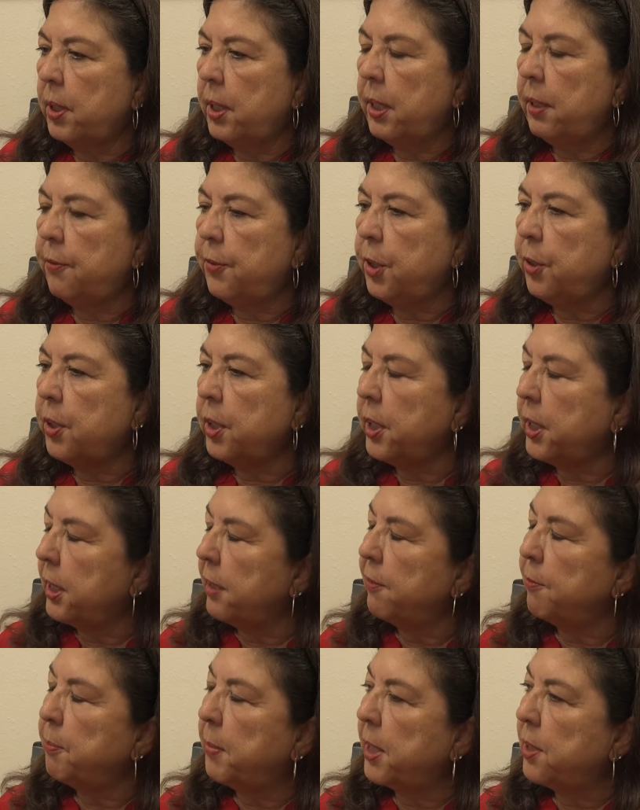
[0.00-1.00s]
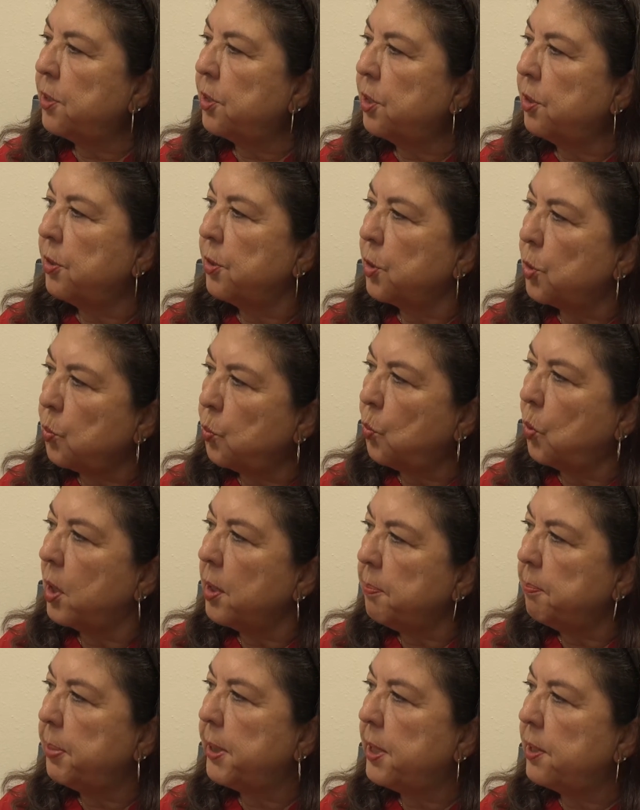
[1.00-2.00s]
if you could give my students
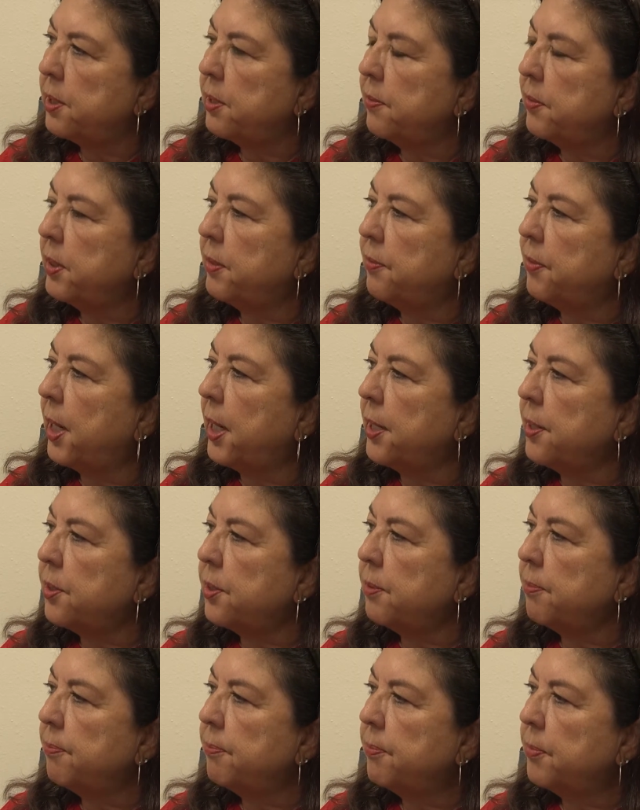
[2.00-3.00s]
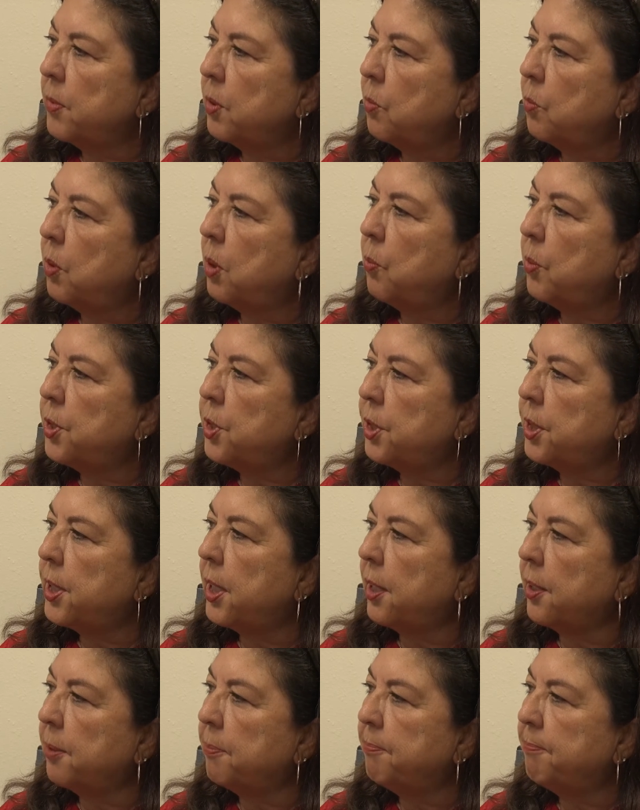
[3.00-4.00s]
one piece of advice, what would you
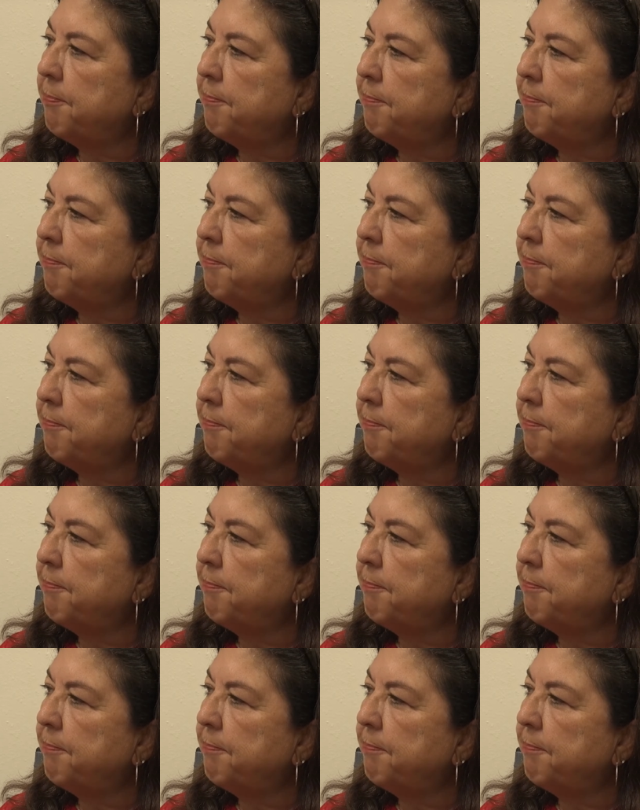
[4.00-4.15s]
tell them?